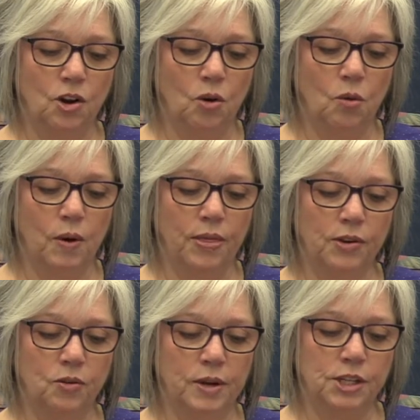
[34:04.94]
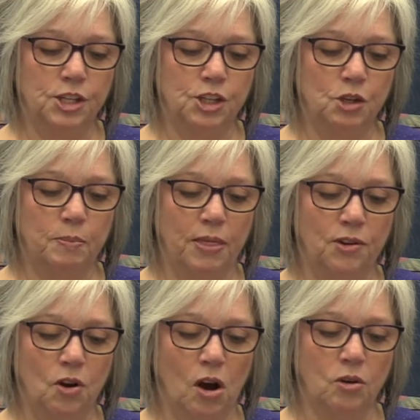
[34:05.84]
what they're going to do, but they're
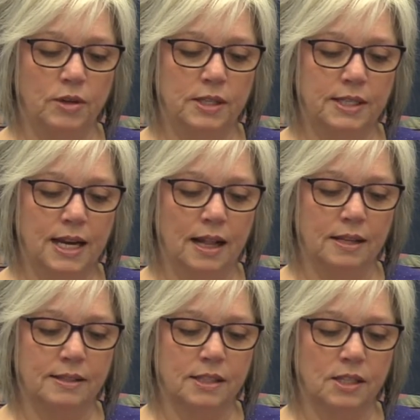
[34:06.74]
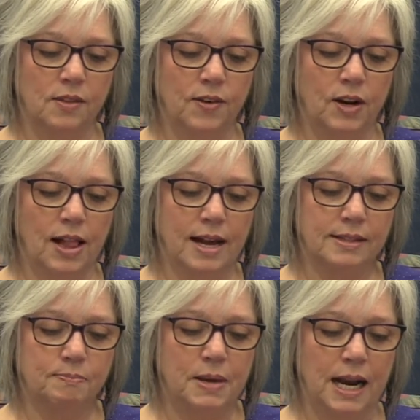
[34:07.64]
not going to tell us until the very
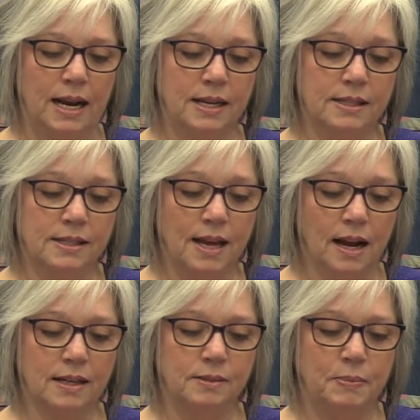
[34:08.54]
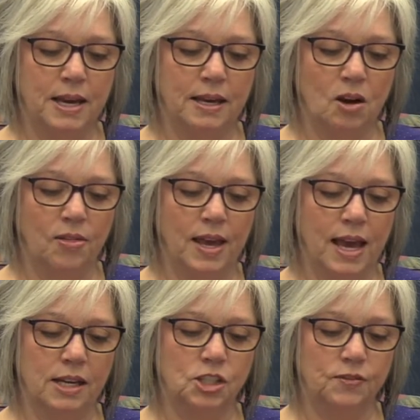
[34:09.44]
last minute, and it sucks being on the
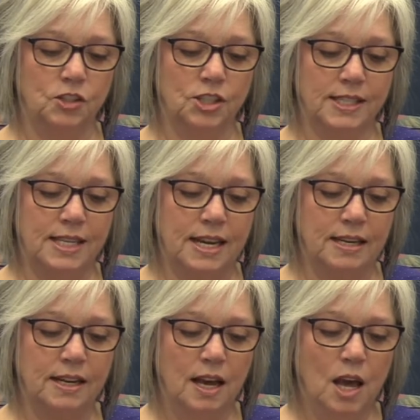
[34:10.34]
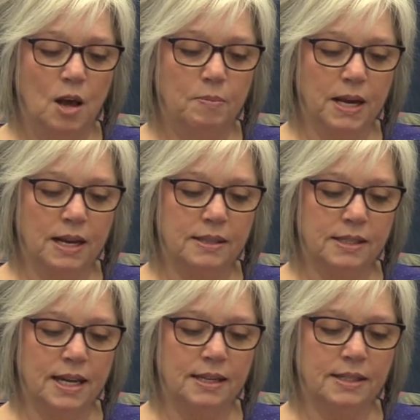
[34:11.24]
edge of your seat because it
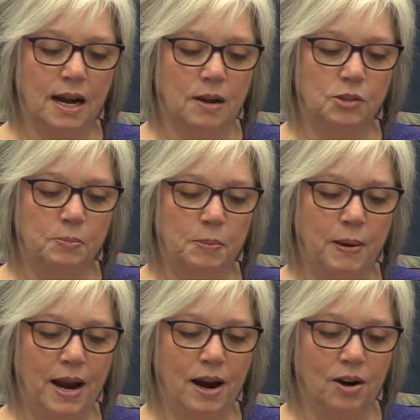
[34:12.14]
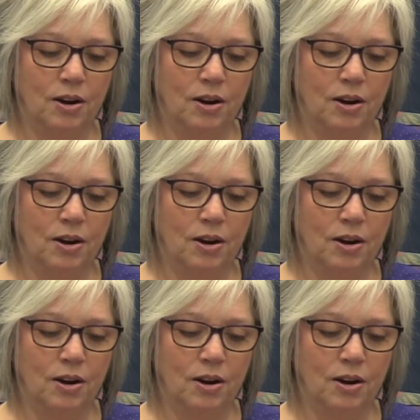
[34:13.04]
takes time to prepare.